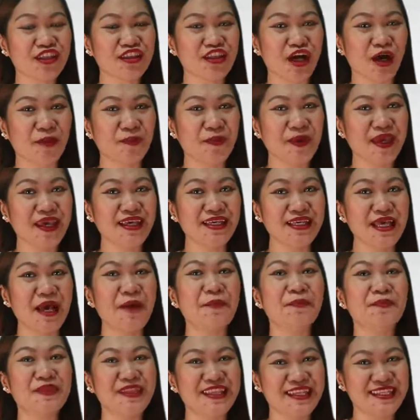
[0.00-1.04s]
the topic,
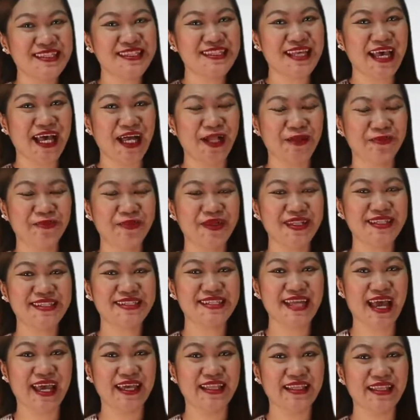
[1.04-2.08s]
please help me
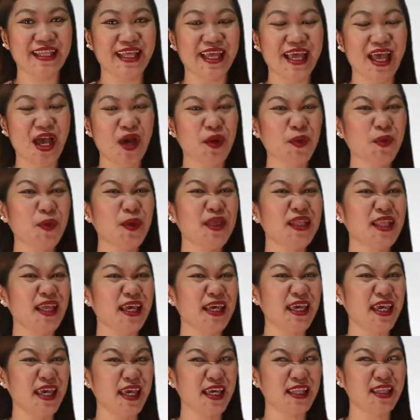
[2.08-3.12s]
decide. Will
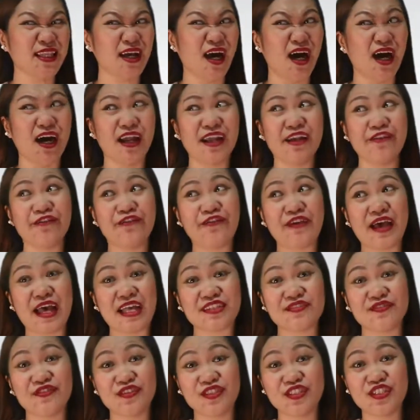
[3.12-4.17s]
I eat on a
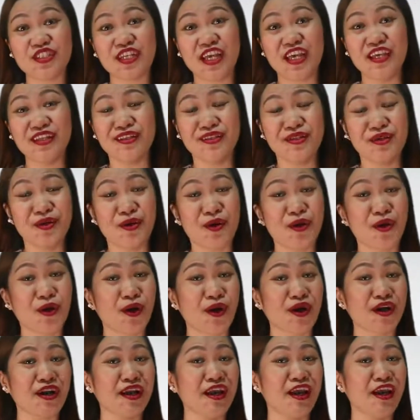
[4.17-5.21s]
fast food chain
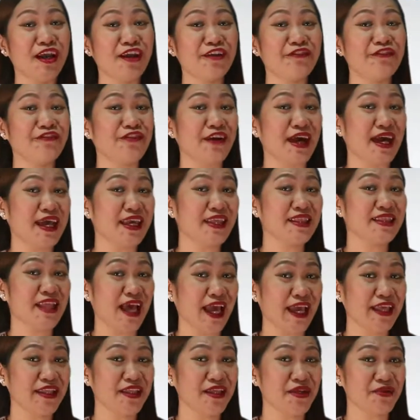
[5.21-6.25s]
or in a fine
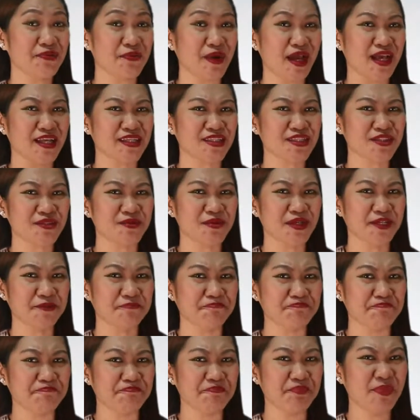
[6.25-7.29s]
dining restaurant?
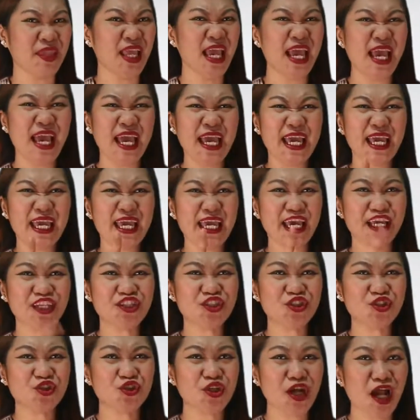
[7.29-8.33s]

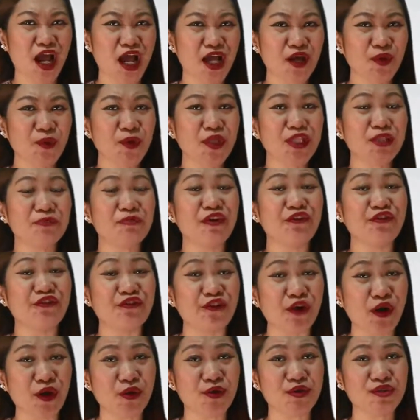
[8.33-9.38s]
Each track will be
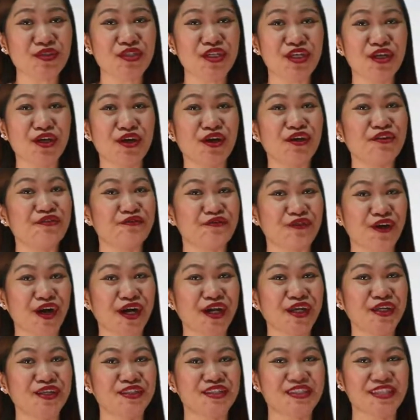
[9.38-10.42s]
focusing on
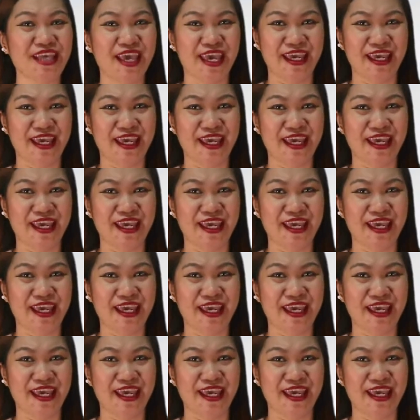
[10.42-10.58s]
various